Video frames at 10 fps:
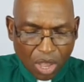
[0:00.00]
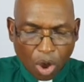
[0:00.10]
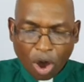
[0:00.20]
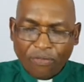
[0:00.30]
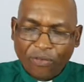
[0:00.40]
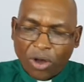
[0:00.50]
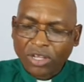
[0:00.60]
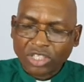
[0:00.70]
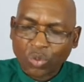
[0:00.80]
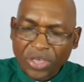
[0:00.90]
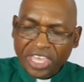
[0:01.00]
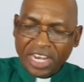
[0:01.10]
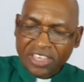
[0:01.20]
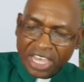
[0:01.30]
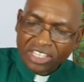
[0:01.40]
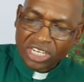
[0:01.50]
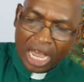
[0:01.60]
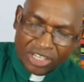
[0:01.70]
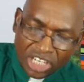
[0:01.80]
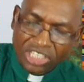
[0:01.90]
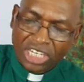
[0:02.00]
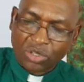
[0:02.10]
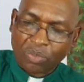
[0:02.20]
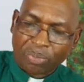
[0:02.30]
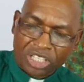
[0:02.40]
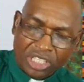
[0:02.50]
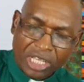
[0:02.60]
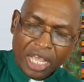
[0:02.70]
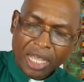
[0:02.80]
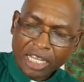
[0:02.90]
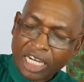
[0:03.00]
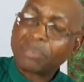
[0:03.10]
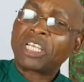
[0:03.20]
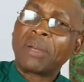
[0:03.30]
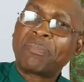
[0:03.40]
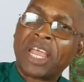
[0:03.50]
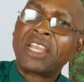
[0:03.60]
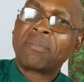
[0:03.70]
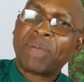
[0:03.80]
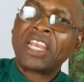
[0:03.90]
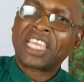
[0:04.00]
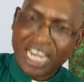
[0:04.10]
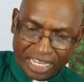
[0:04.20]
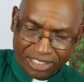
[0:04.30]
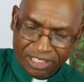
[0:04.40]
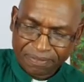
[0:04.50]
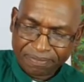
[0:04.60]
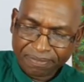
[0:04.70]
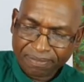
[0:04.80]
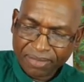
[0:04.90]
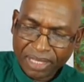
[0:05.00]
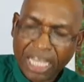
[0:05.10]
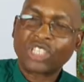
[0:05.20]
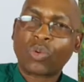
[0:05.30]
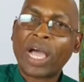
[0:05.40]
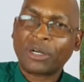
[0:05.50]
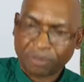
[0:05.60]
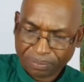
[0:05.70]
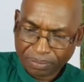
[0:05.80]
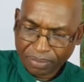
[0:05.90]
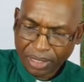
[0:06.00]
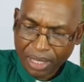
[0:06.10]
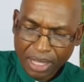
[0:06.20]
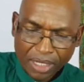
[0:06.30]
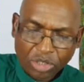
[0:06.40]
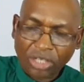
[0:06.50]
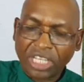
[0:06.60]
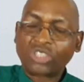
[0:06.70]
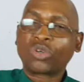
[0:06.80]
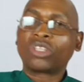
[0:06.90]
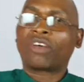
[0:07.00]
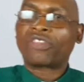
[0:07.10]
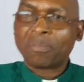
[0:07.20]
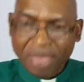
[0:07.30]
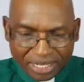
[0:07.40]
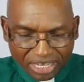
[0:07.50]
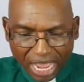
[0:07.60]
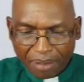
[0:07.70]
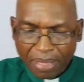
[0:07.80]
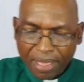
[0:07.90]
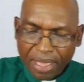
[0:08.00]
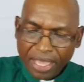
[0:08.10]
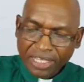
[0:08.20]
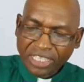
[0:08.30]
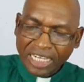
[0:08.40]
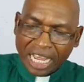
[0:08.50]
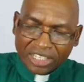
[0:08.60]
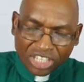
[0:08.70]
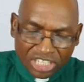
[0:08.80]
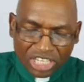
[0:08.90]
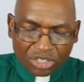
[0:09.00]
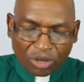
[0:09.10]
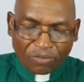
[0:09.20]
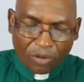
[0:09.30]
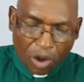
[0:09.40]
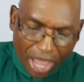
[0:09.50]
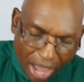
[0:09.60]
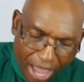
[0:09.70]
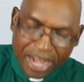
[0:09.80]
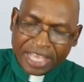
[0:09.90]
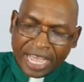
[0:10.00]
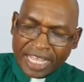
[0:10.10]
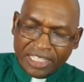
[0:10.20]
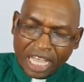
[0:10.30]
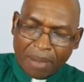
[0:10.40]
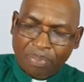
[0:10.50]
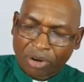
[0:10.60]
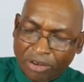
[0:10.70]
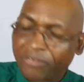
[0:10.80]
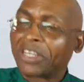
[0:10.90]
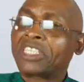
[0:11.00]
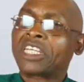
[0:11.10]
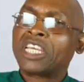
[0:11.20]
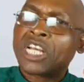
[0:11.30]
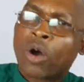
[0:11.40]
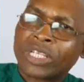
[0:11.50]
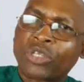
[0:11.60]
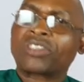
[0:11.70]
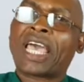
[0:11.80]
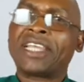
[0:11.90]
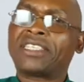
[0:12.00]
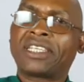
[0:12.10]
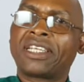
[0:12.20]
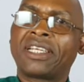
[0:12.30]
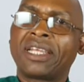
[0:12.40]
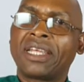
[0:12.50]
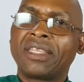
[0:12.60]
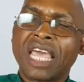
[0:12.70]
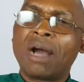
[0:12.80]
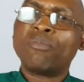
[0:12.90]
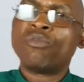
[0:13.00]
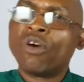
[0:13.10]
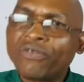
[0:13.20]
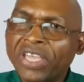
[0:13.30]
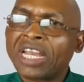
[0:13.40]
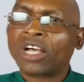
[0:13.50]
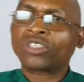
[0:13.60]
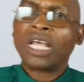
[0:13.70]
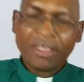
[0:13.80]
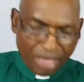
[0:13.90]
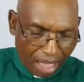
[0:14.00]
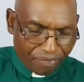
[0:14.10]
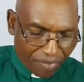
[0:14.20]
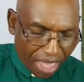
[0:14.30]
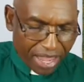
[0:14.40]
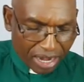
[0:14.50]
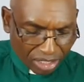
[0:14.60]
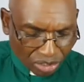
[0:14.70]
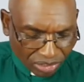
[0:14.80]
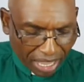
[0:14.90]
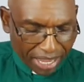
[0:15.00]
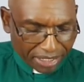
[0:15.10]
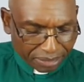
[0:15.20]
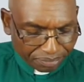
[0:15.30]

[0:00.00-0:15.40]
Of course, we can get addicted to prescription painkillers as well. So the truth of the matter is that addictions of any kinds are proliferating in our society. They are moving in our society. They are there in our society.